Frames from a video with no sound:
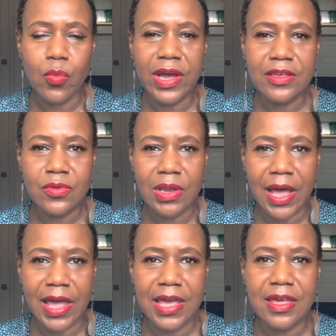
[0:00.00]
what you
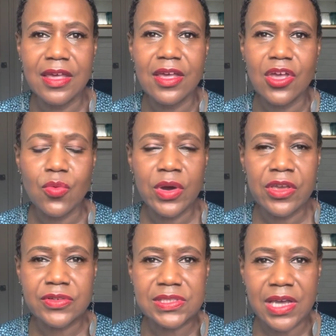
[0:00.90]
like, what
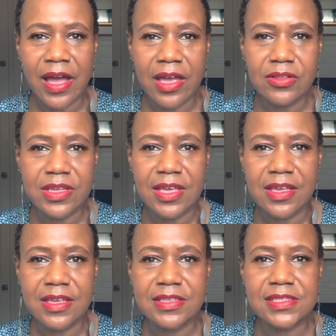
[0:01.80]
your style
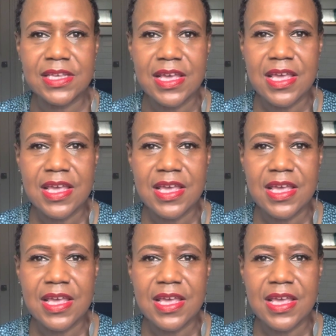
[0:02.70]
is,